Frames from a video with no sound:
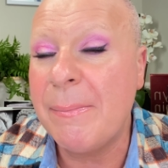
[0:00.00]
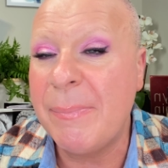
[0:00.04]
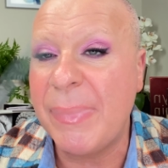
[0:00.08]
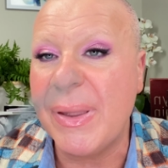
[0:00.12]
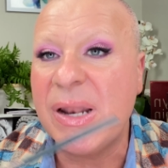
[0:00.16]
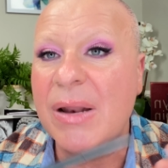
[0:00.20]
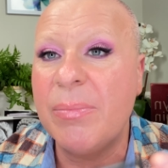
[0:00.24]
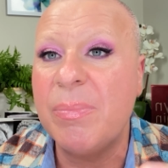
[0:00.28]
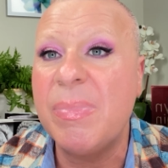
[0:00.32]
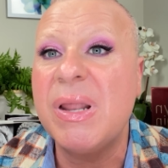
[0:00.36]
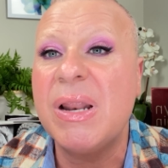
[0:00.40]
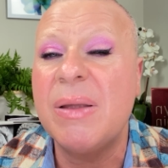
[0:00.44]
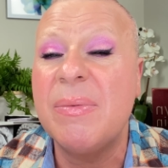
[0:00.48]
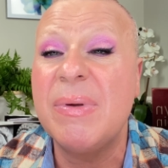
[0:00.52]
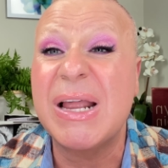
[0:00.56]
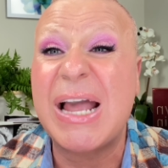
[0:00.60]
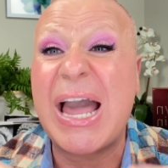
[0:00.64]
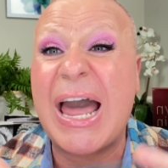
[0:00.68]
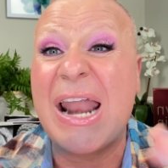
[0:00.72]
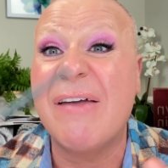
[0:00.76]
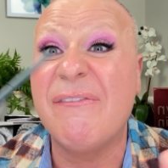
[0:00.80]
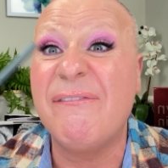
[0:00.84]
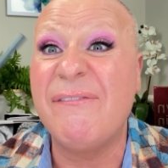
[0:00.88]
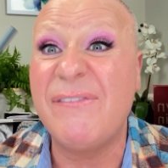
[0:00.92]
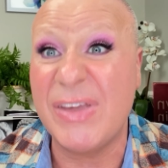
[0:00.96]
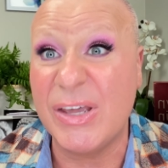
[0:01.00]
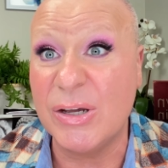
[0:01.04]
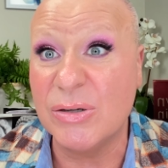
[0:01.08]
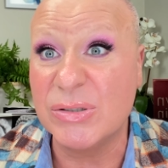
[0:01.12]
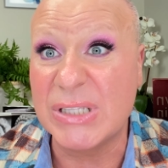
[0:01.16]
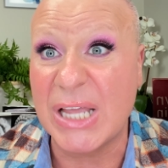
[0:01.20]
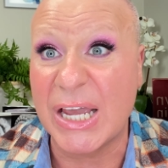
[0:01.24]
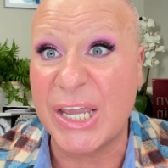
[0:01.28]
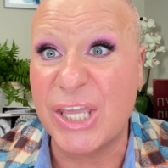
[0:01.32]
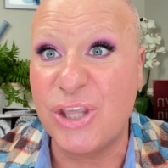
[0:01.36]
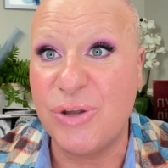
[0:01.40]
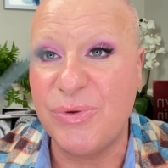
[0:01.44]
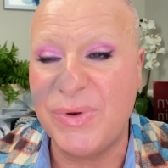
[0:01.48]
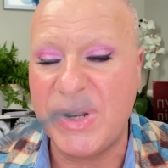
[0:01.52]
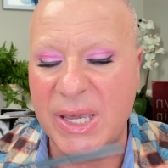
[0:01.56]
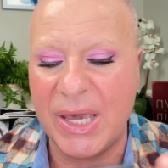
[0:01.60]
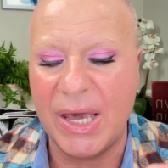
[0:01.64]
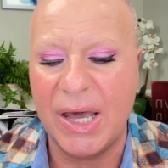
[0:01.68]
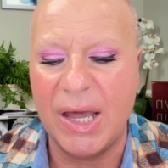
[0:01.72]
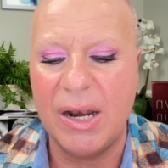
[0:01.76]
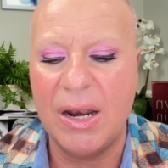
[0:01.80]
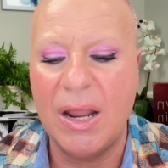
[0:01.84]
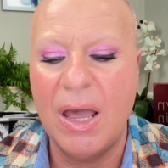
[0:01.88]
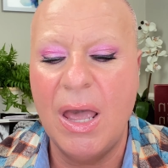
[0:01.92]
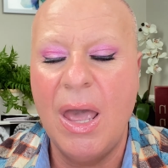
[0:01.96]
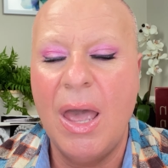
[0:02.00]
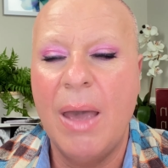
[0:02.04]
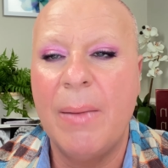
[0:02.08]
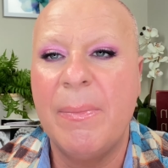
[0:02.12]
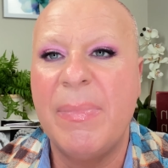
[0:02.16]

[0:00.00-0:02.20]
But, but it kind of feels like you did.